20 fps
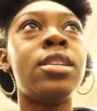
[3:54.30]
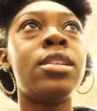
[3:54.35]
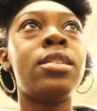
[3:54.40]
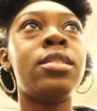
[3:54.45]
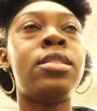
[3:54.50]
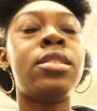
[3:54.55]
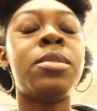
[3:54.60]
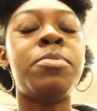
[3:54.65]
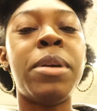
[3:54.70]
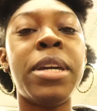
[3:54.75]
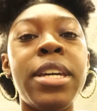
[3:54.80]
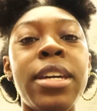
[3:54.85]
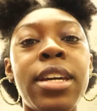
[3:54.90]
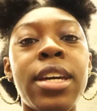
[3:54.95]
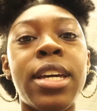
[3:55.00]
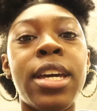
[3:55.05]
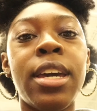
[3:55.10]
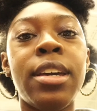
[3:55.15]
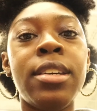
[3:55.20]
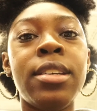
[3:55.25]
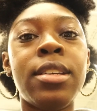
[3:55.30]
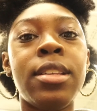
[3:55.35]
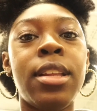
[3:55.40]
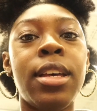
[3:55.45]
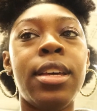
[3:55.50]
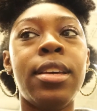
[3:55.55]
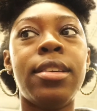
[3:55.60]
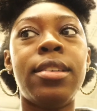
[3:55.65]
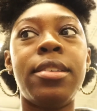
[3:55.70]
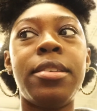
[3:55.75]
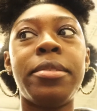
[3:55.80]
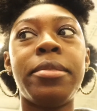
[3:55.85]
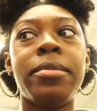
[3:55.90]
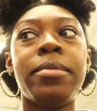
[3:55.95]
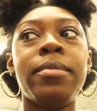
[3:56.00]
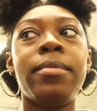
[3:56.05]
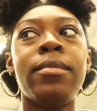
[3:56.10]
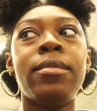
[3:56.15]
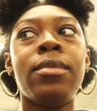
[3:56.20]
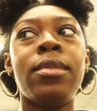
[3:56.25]
Does baking a cake, like,
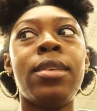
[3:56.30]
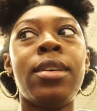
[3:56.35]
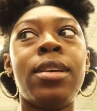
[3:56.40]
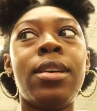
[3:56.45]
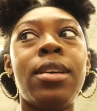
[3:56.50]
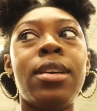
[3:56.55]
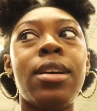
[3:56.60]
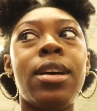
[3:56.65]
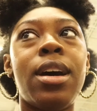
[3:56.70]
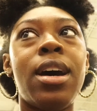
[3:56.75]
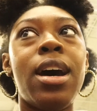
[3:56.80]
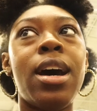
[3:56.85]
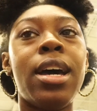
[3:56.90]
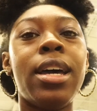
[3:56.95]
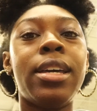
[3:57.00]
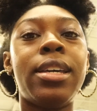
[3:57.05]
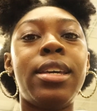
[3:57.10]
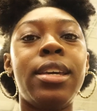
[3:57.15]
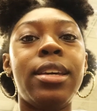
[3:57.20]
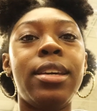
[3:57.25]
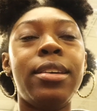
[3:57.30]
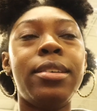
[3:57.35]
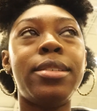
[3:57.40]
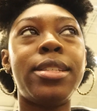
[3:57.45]
high-key